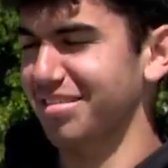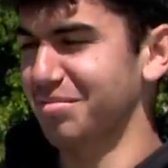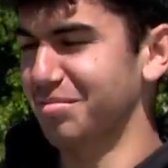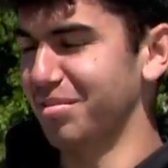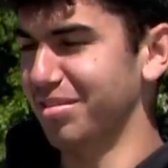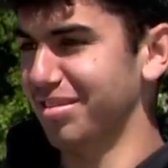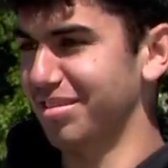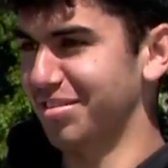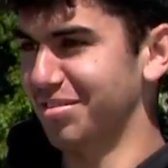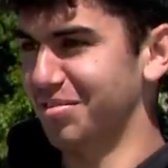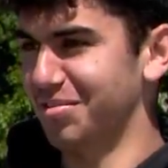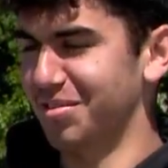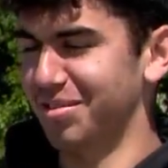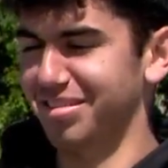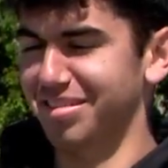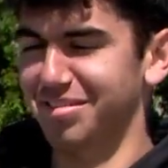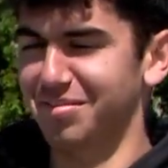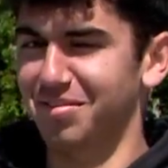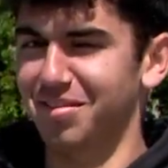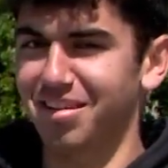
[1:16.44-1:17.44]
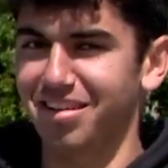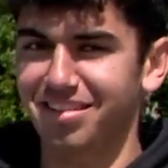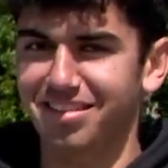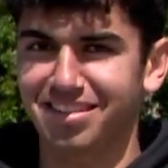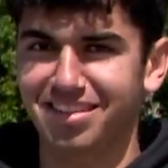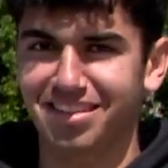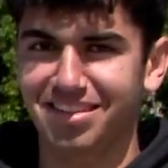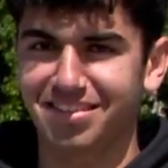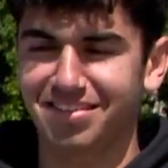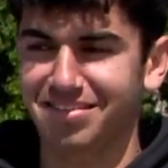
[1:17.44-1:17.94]
to miss school once in a while,
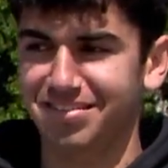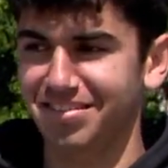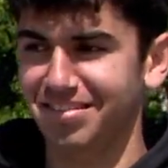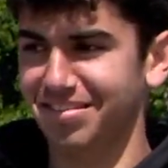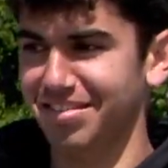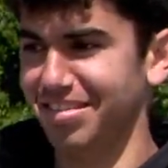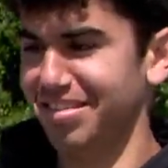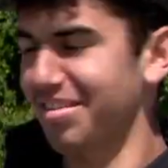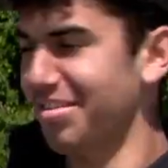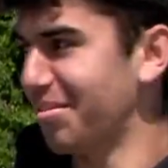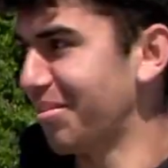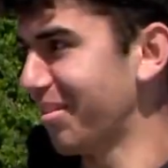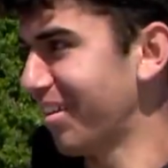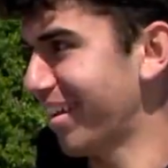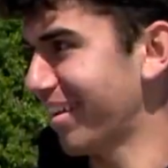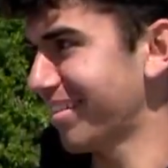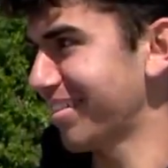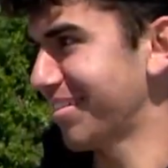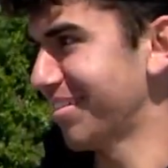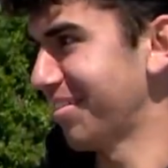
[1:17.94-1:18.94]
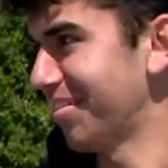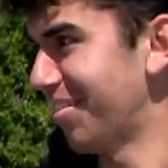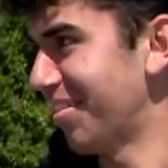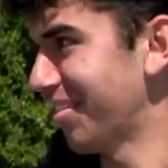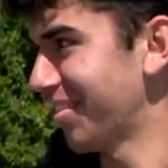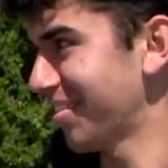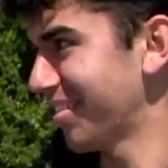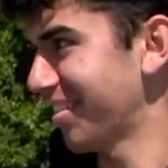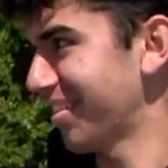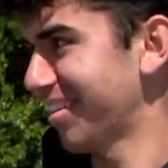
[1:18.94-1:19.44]
you know. No one likes school,
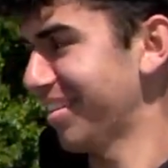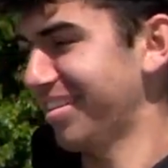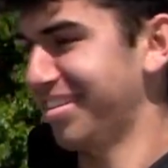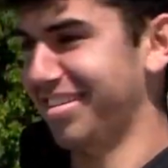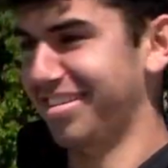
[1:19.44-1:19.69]
honestly.